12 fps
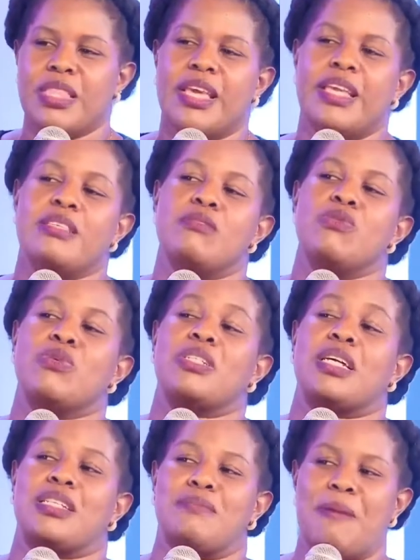they
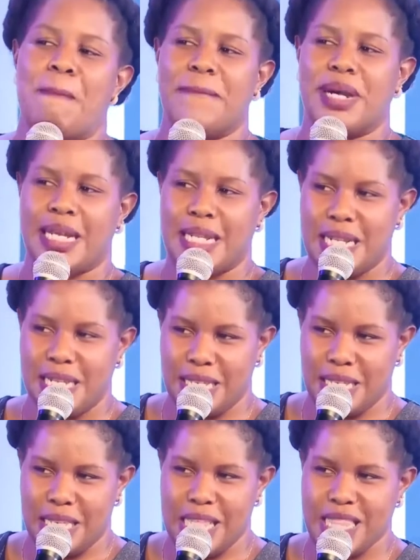looked at me
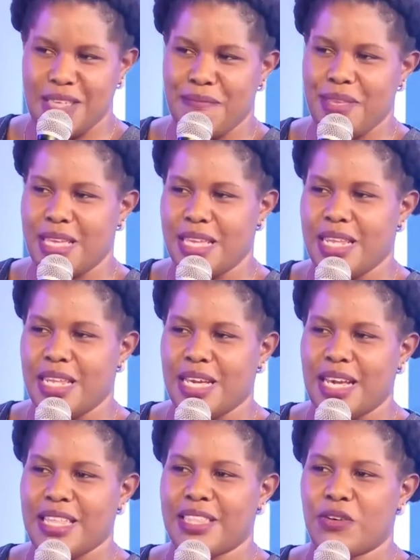badly in the
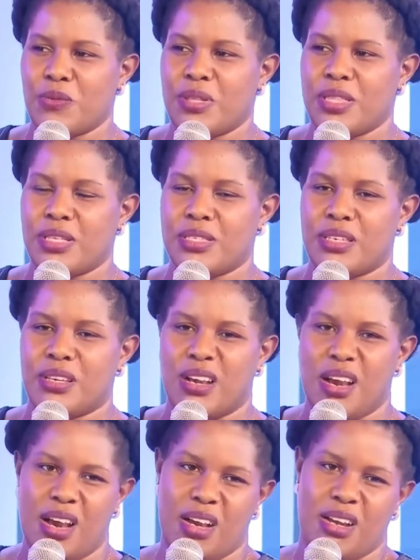beginning. I think with this thing,
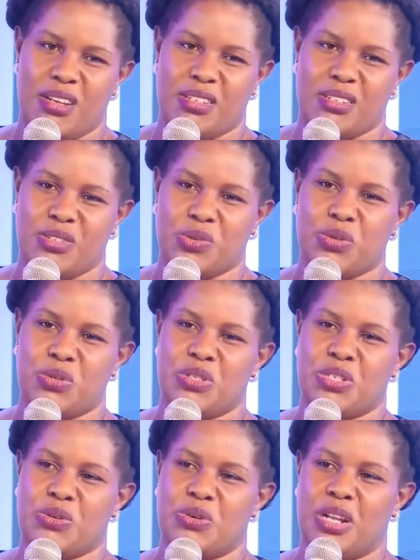she's going to
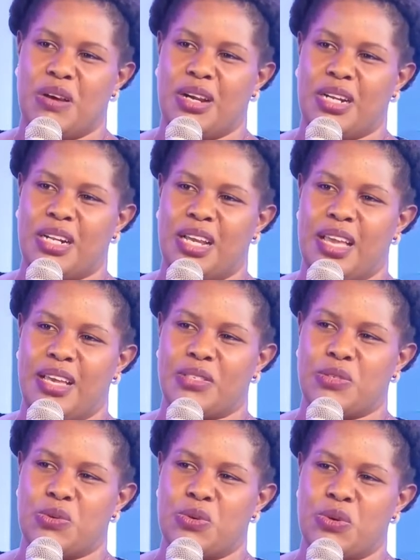take all our
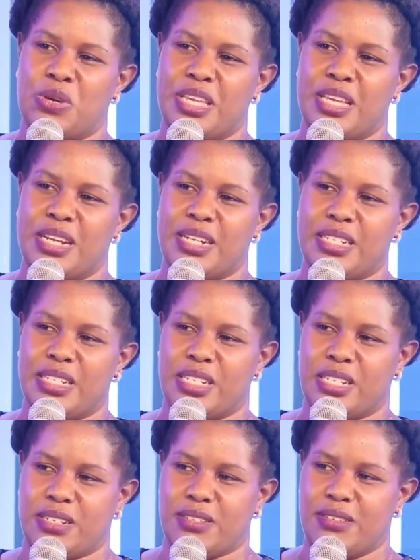clients who know
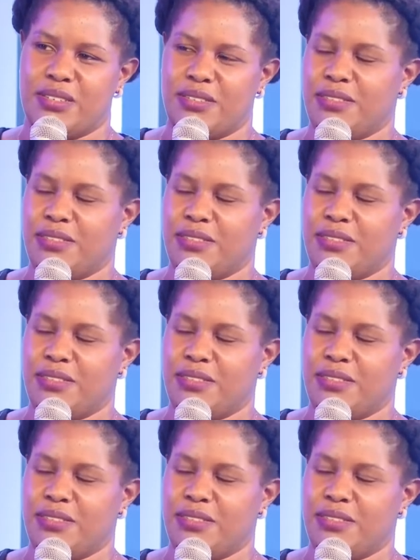English.